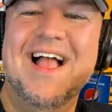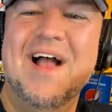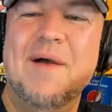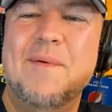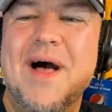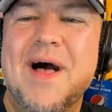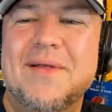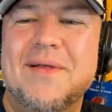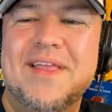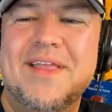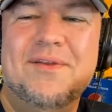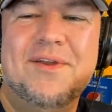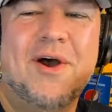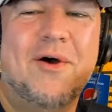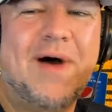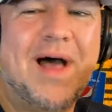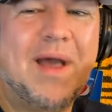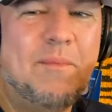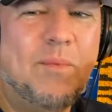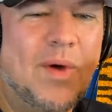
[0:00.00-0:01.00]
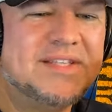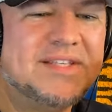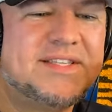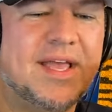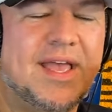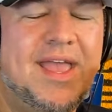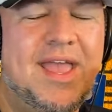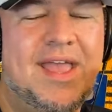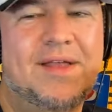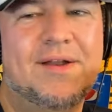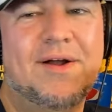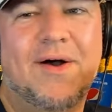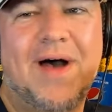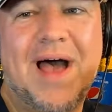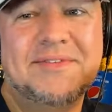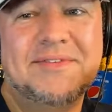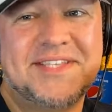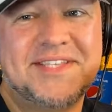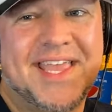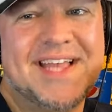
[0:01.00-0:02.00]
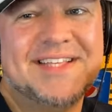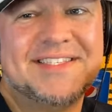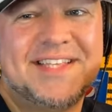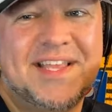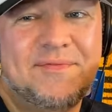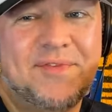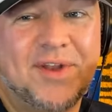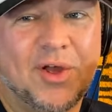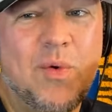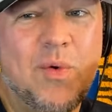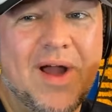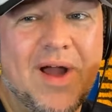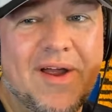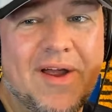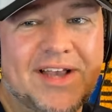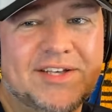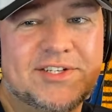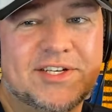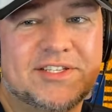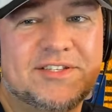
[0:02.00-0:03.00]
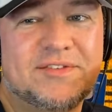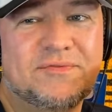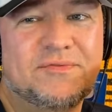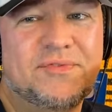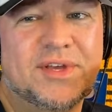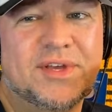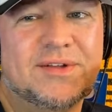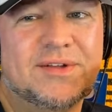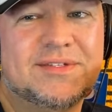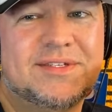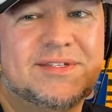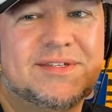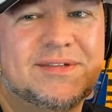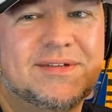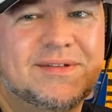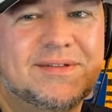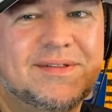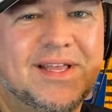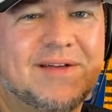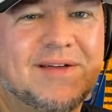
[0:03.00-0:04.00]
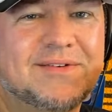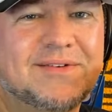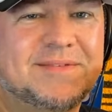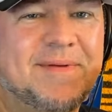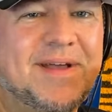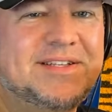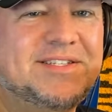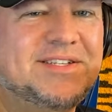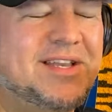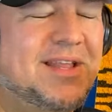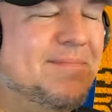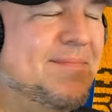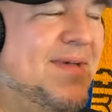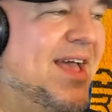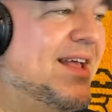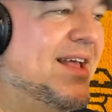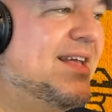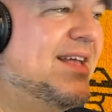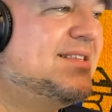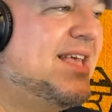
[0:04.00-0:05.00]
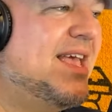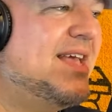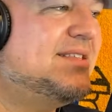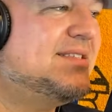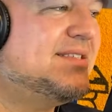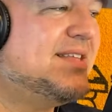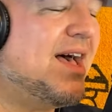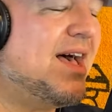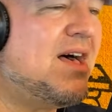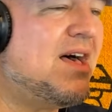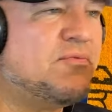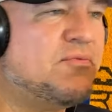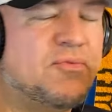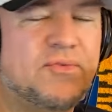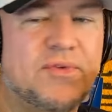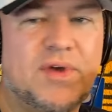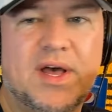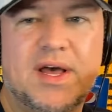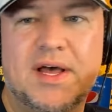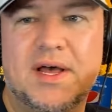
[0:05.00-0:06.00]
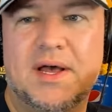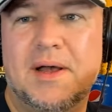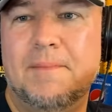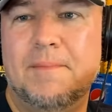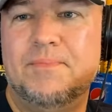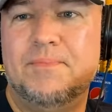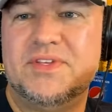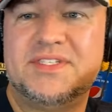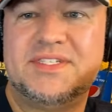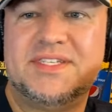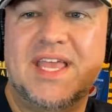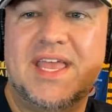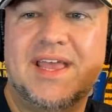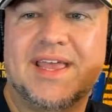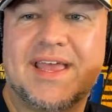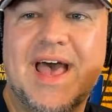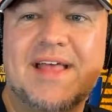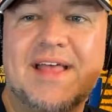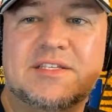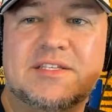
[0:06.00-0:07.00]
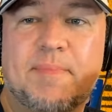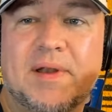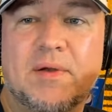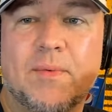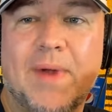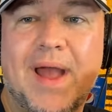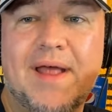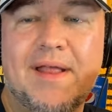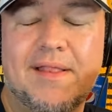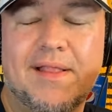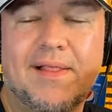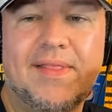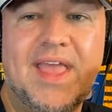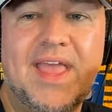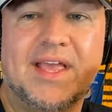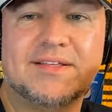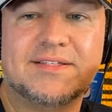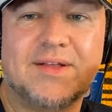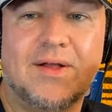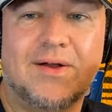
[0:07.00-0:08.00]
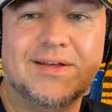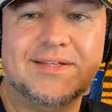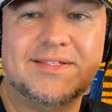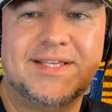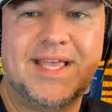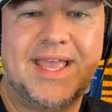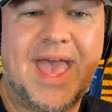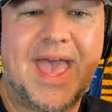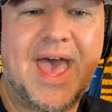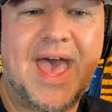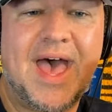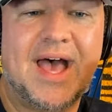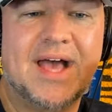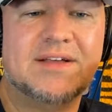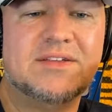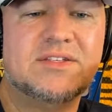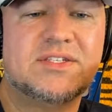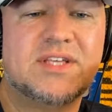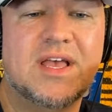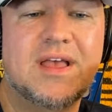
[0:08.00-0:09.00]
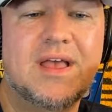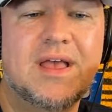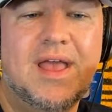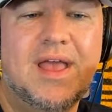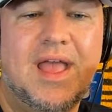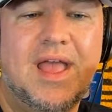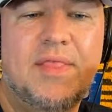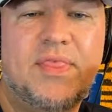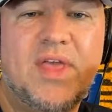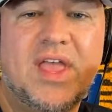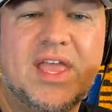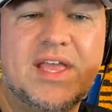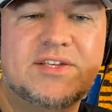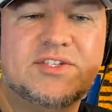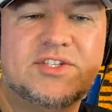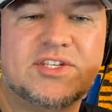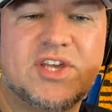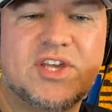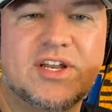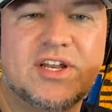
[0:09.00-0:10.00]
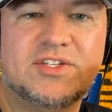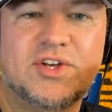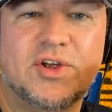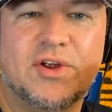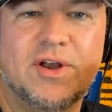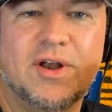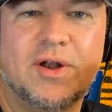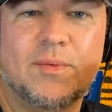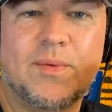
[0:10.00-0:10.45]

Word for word: Well, you know, I was, you know, I was against even acquiring Justin Fields. Like I was yeah. mentioning, man, it's it's tough uh, to see a guy that's been around in the league as long as he has and thinking he's just going to turn it